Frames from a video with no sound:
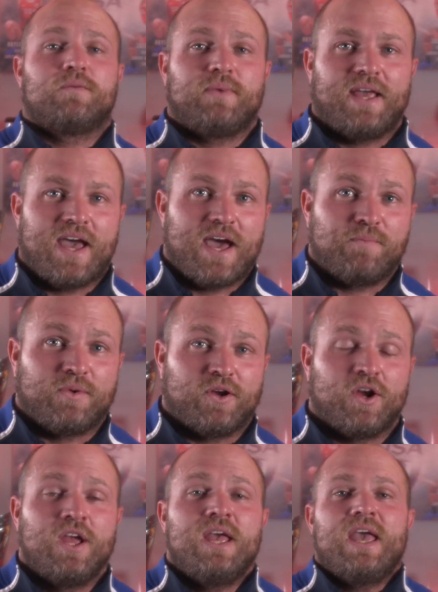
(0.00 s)
gonna be
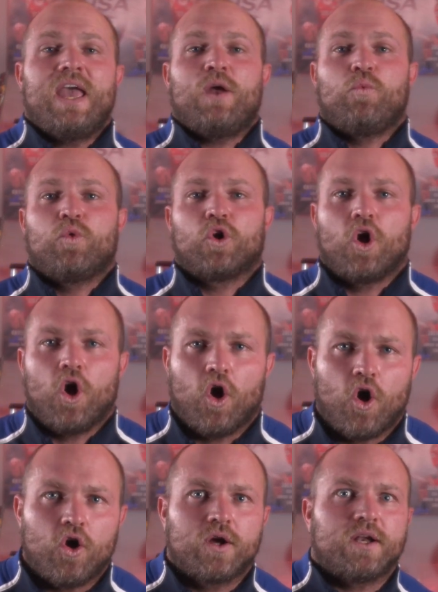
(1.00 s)
happier and we're
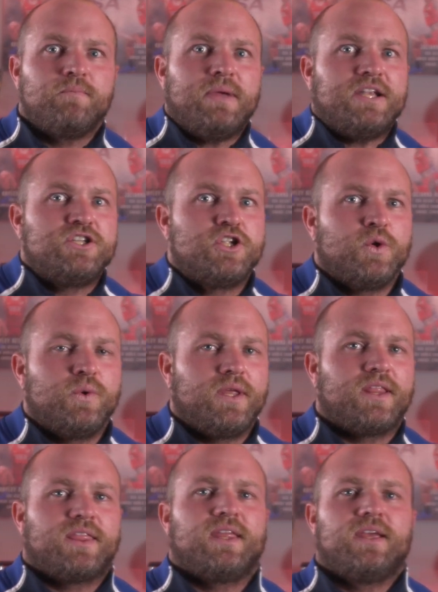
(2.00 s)
all gonna be
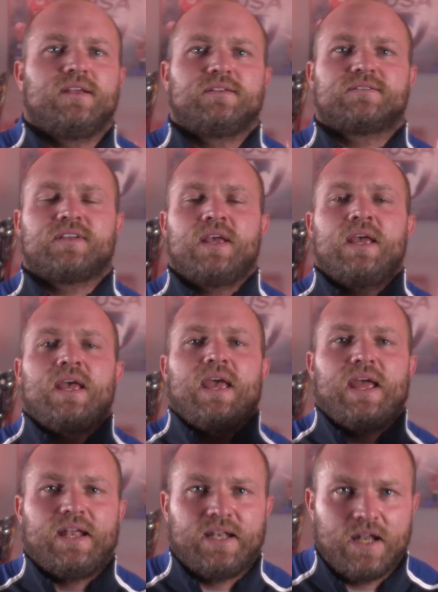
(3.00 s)
doing things
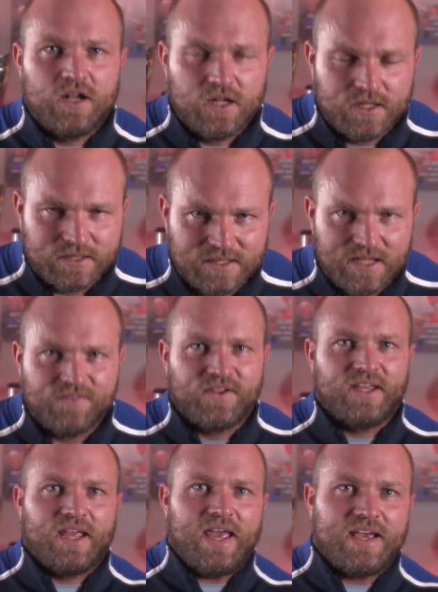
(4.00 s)
and
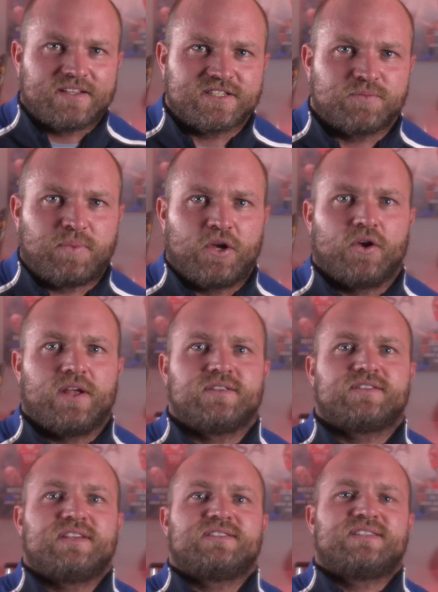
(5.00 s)
living
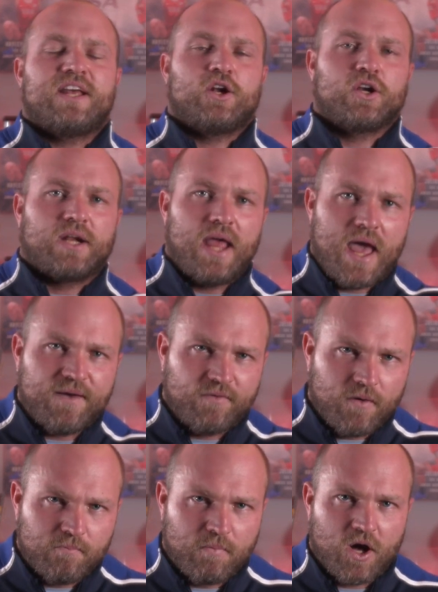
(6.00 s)
experiences that are gonna have
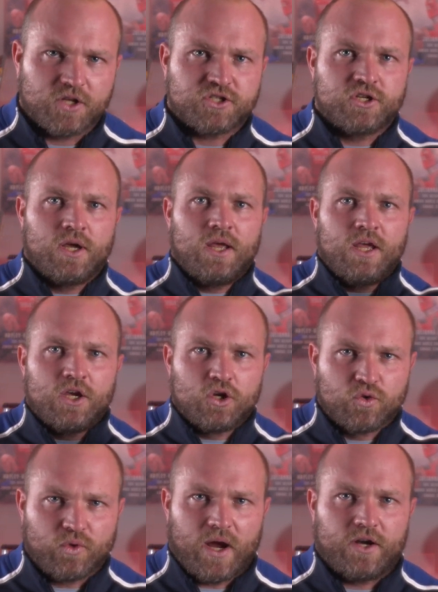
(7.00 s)
a much
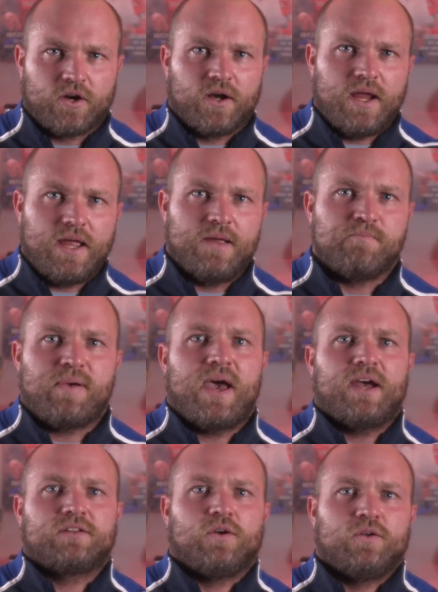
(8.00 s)
greater
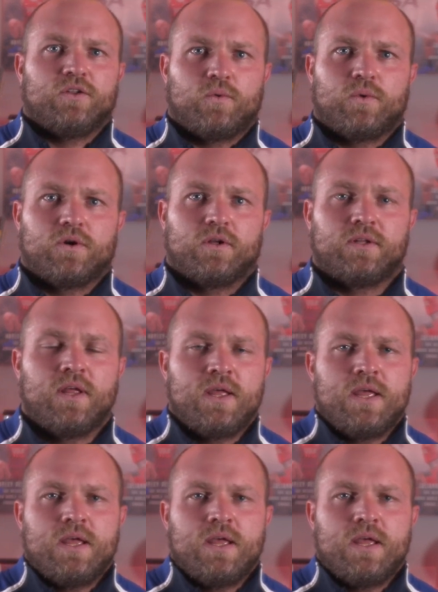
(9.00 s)
impact on the world.